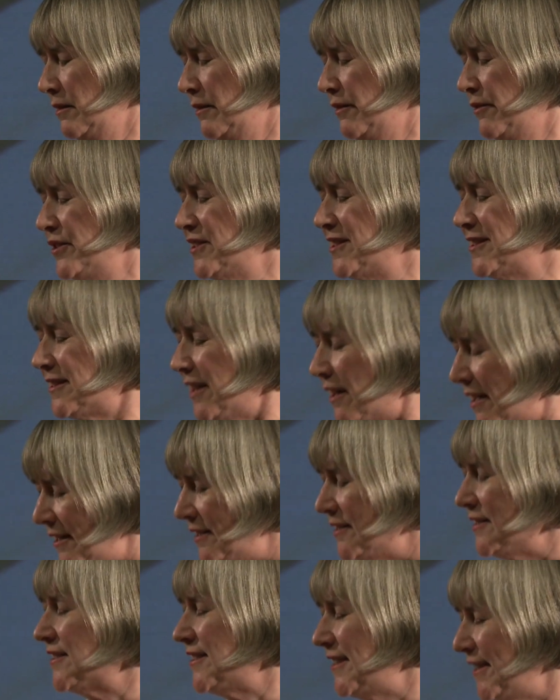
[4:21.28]
the
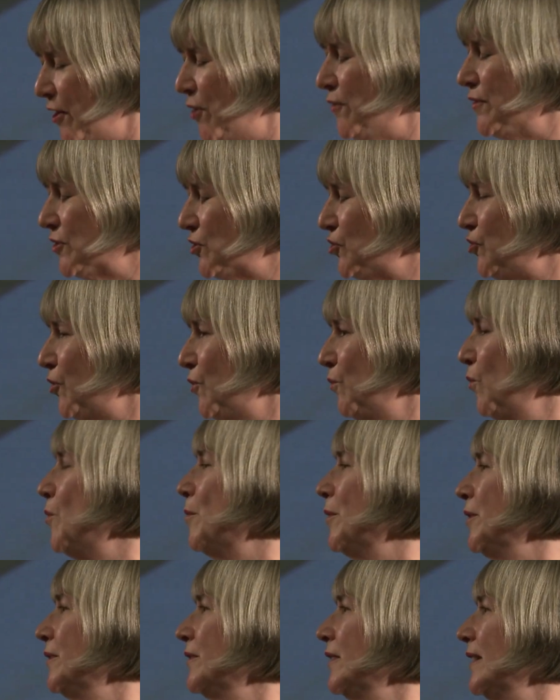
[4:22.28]
silencing of a strong
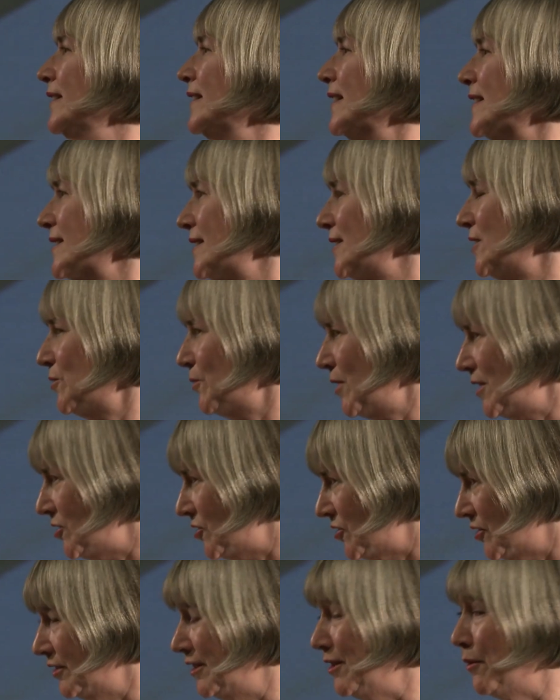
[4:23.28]
woman in that
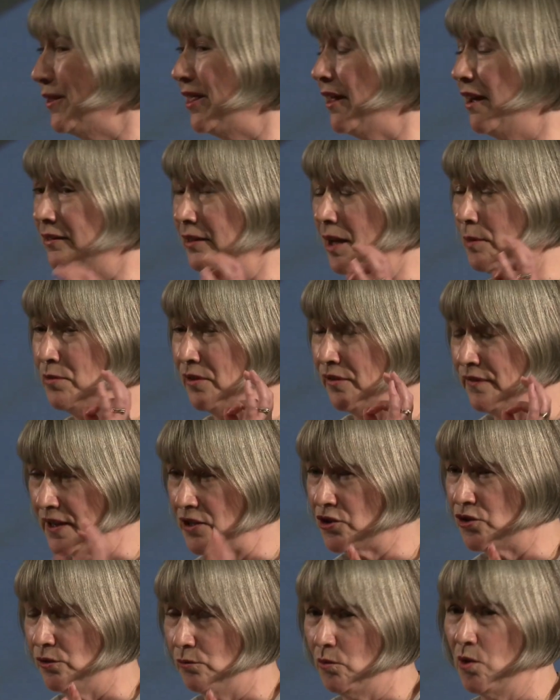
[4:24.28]
situation. A
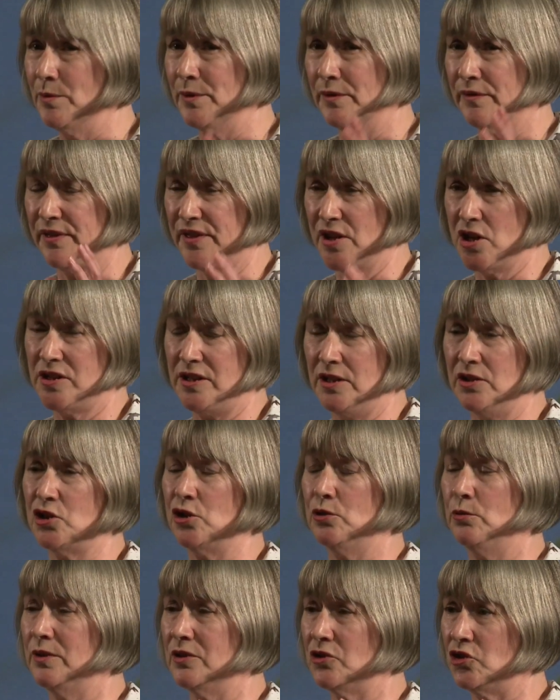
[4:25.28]
professional woman,
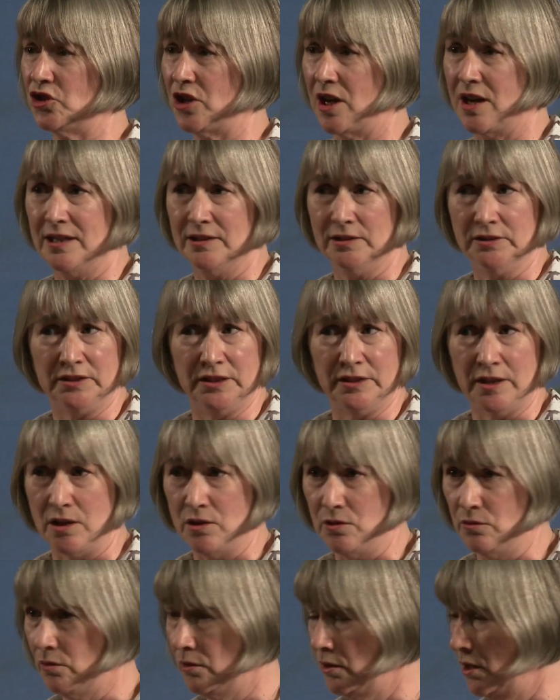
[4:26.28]
32 with a child,
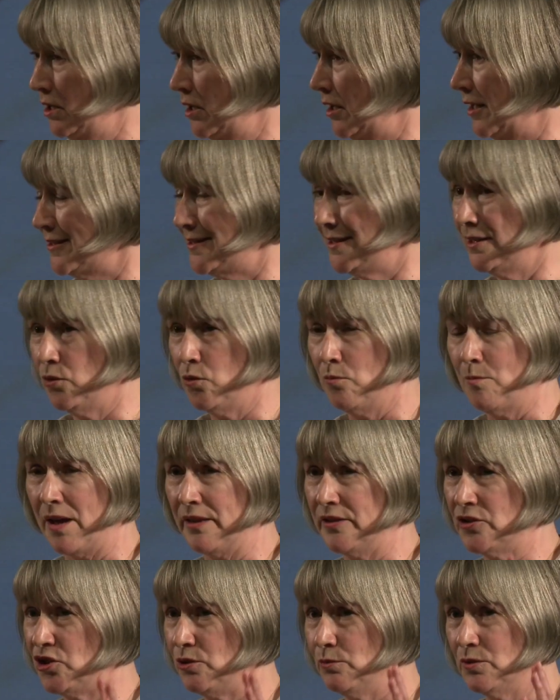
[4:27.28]
a single
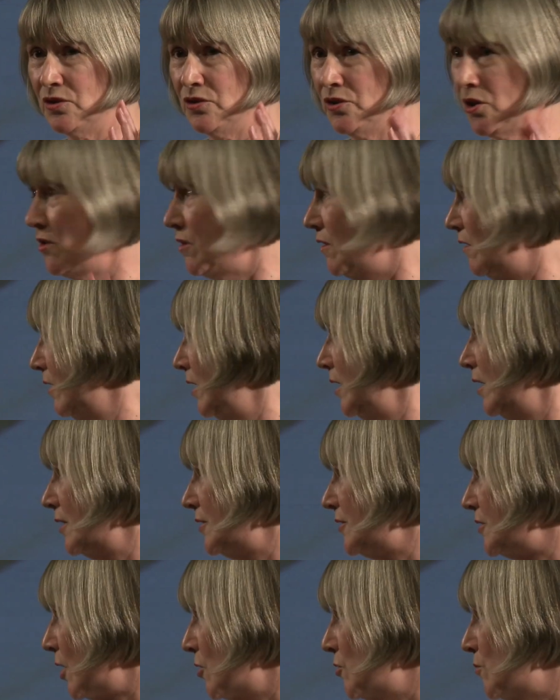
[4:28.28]
mother. She was not a
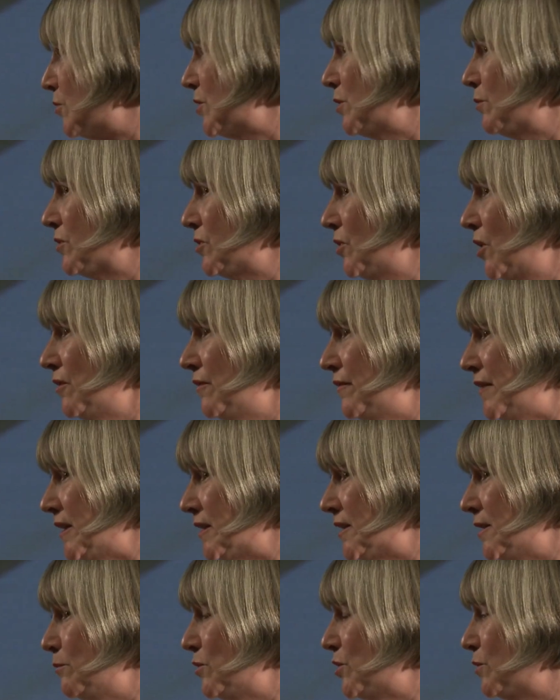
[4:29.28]
dope, she was not a
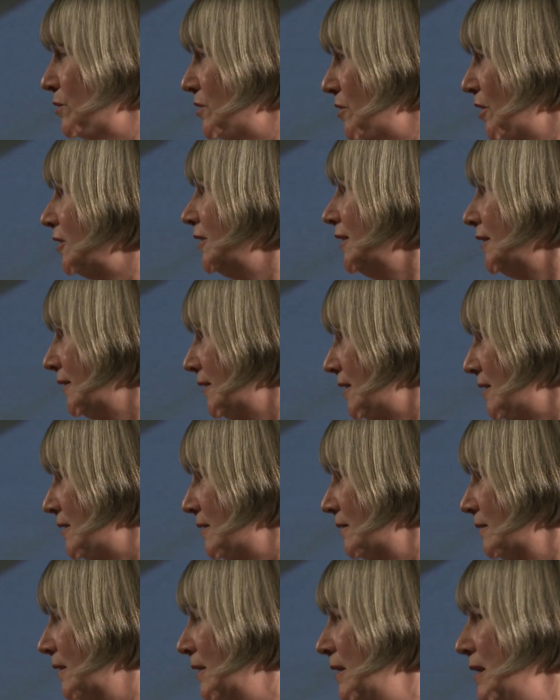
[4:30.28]
victim, she was not a little
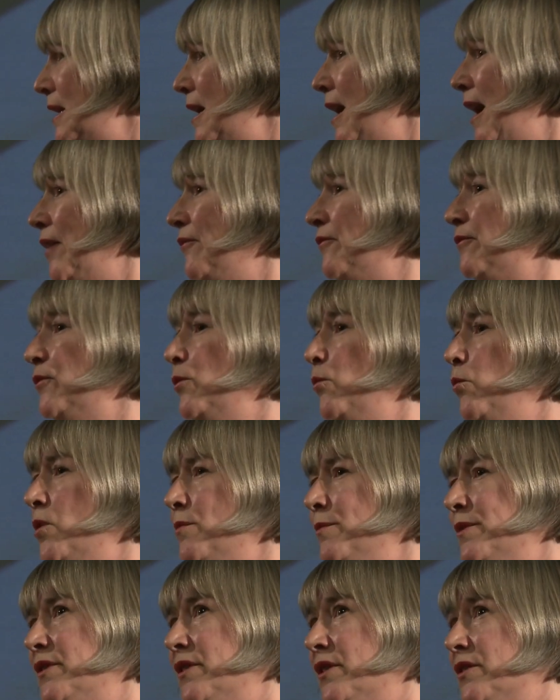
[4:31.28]
girl. And for a
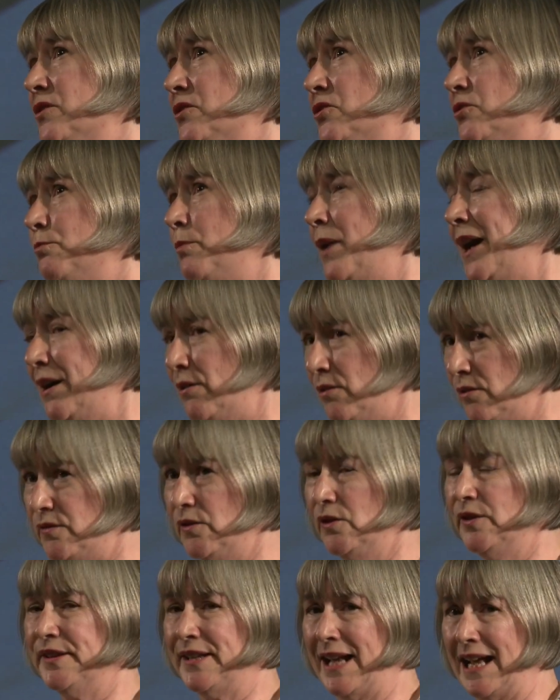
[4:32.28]
woman as
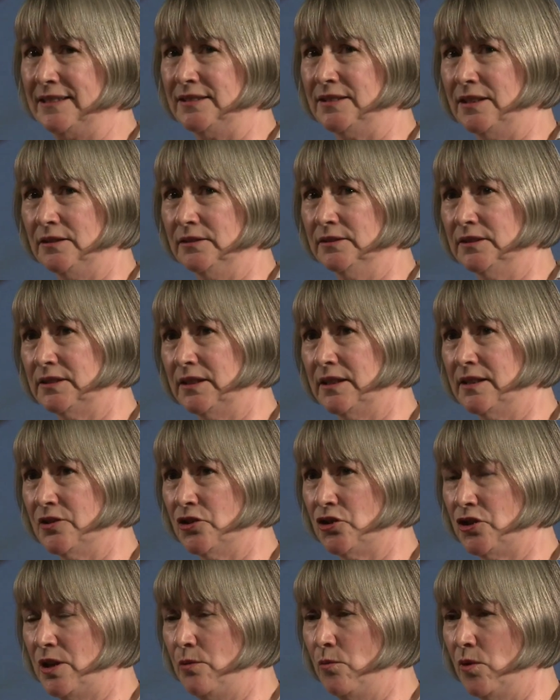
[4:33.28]
powerful and adult as
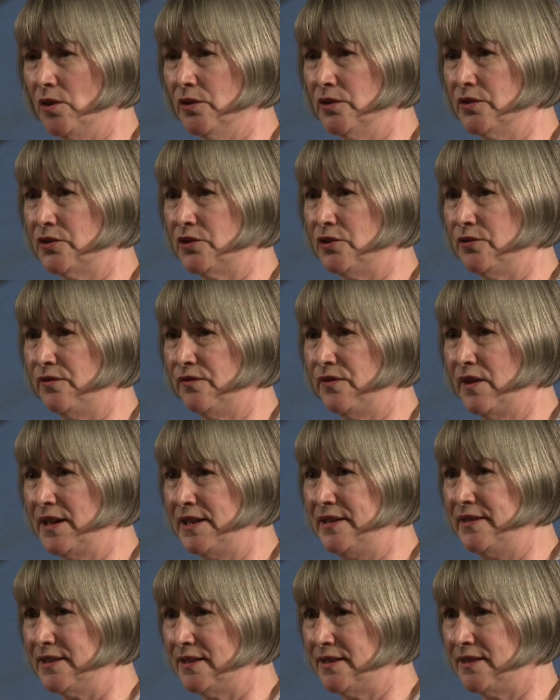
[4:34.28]
she was to
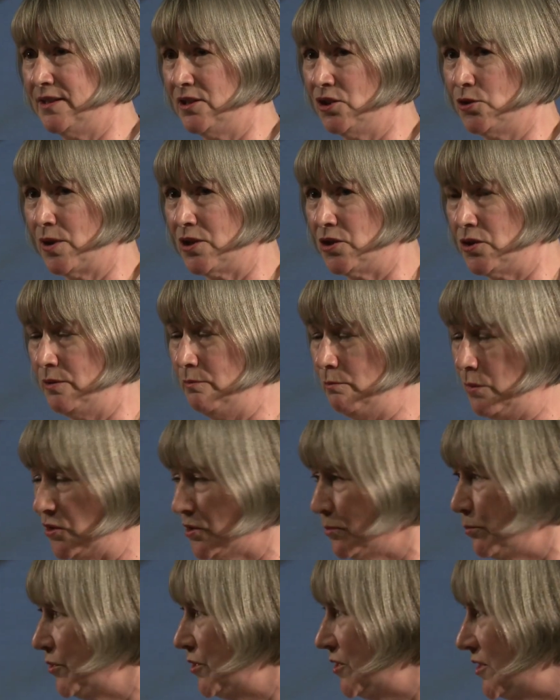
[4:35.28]
find this situation
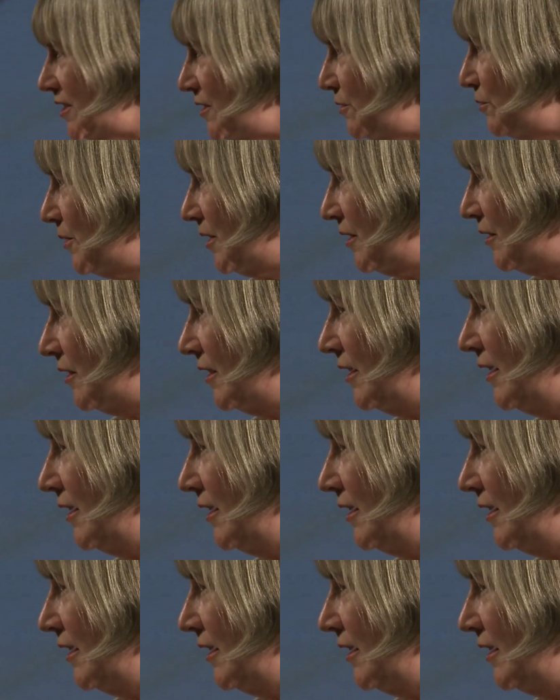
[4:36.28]
impossible to deal with,